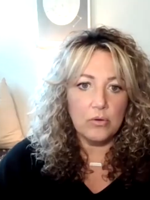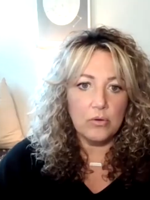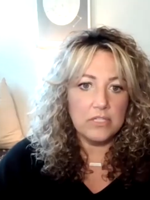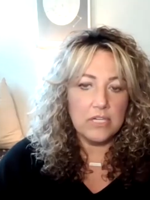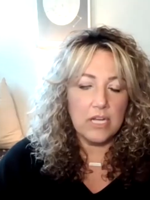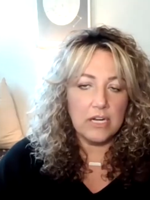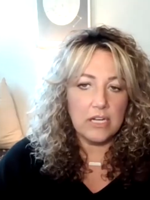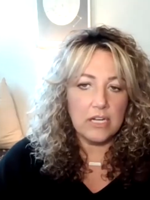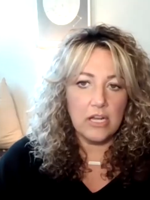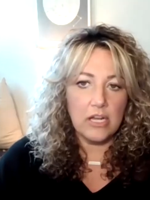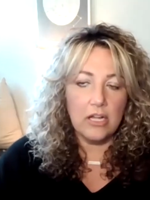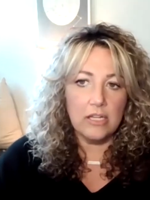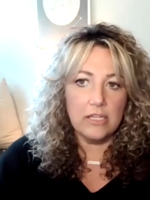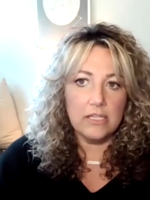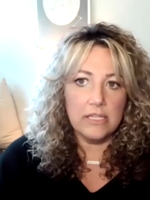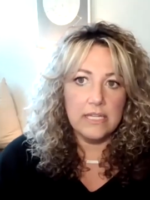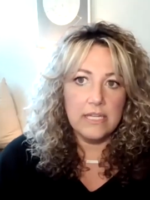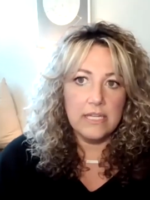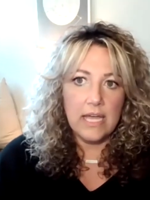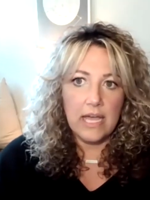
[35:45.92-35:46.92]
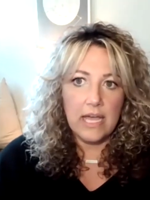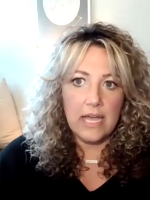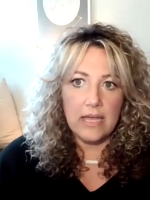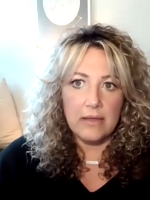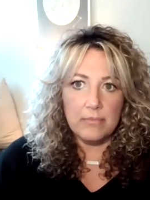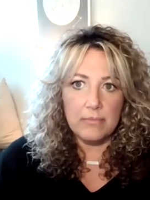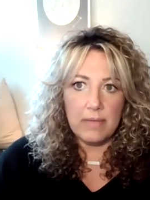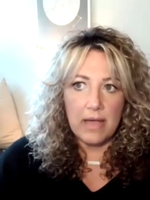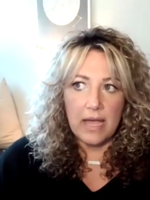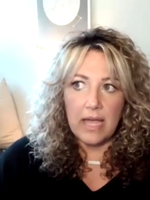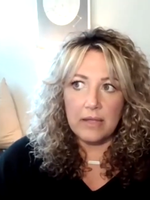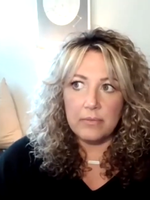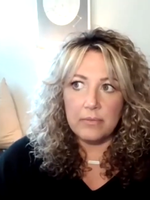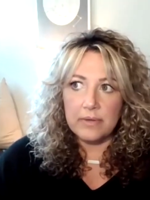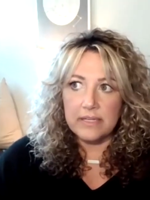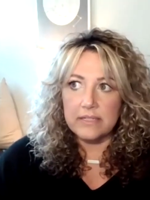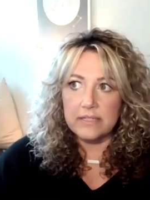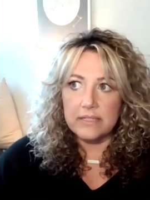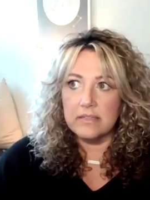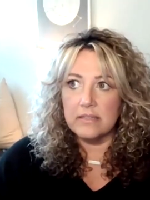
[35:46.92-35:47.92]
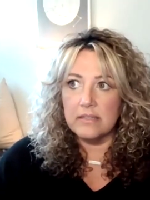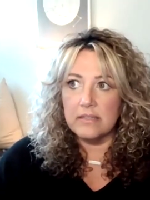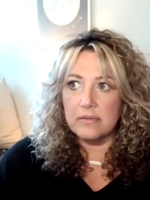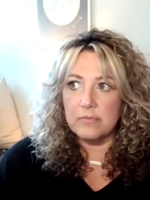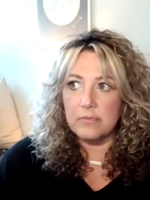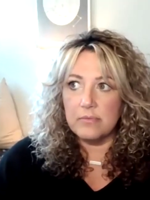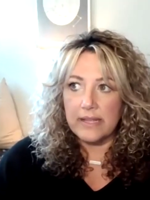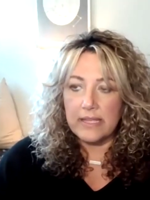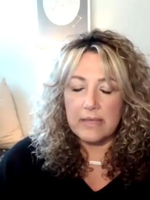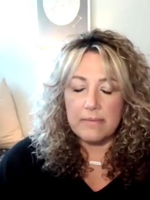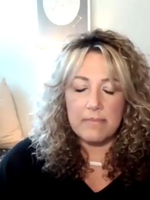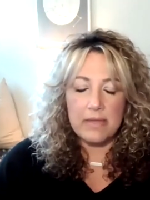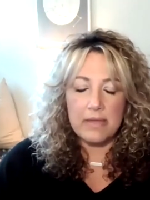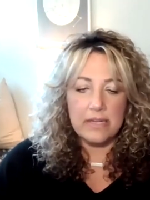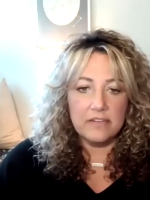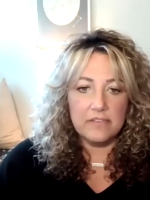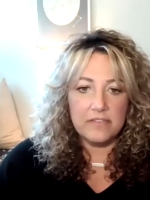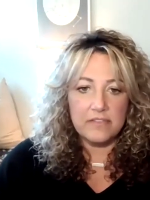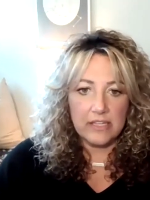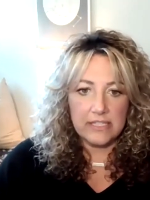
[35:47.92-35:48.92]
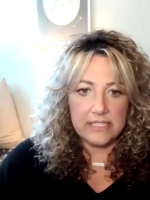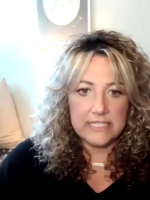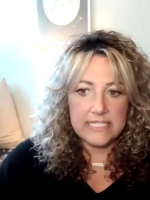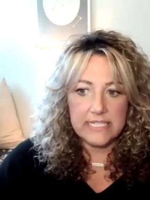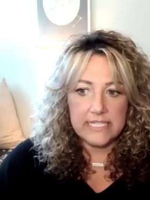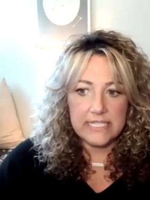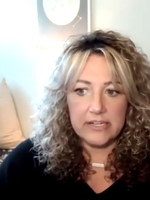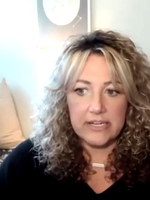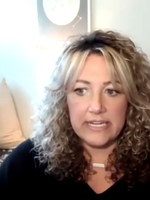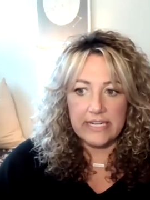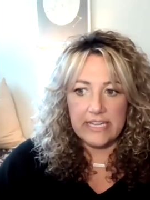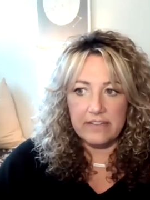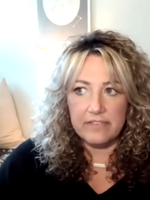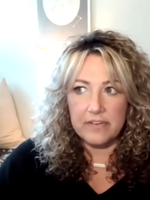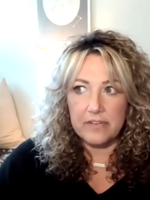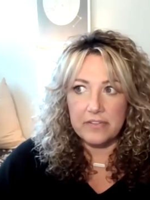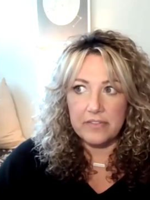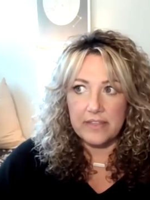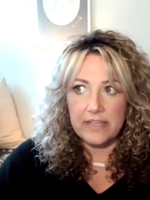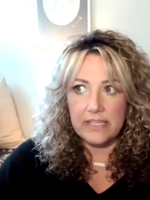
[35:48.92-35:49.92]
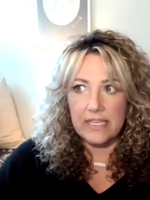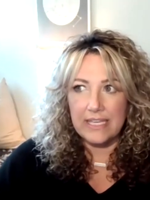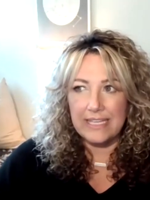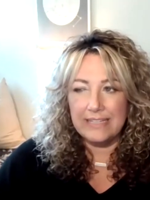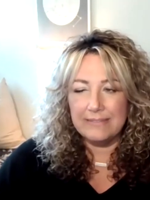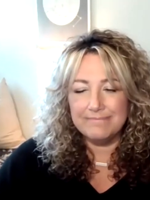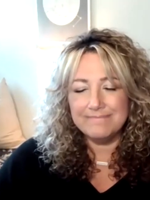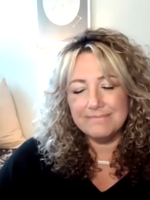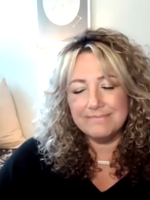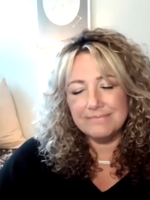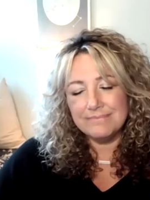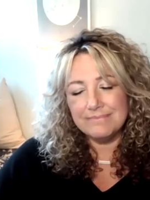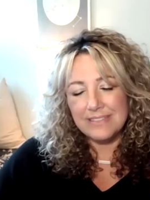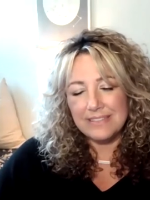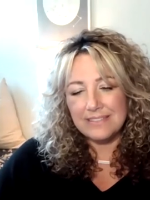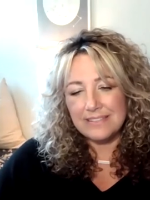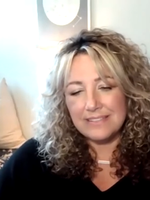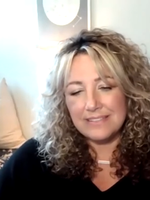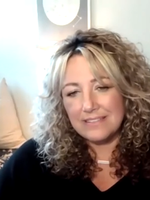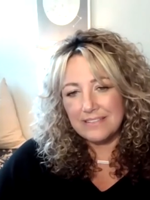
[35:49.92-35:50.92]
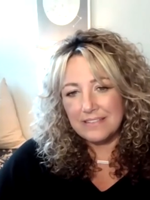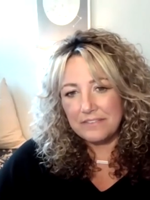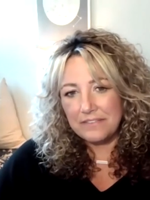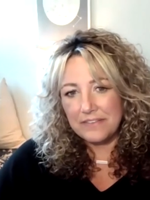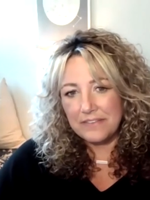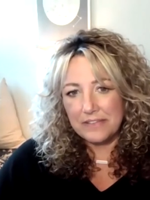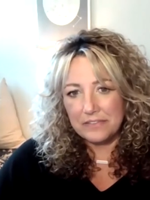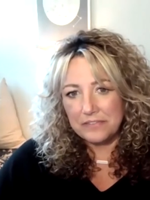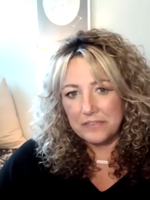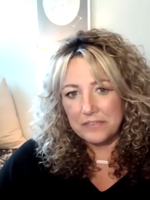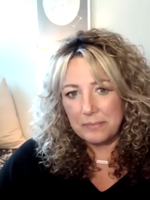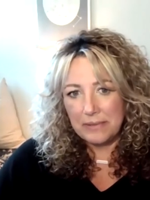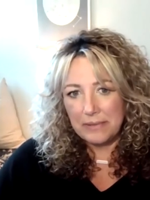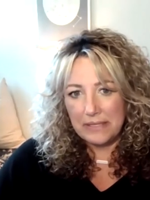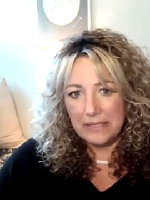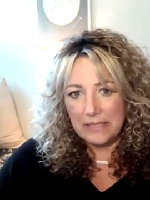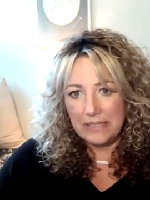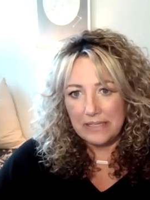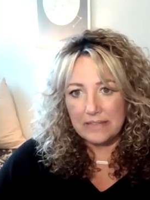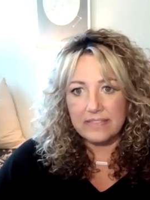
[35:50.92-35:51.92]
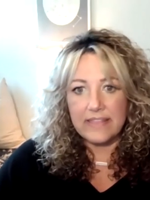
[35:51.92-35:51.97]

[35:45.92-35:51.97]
not at all. I would recommend volunteering if you're thinking, is this the field for me?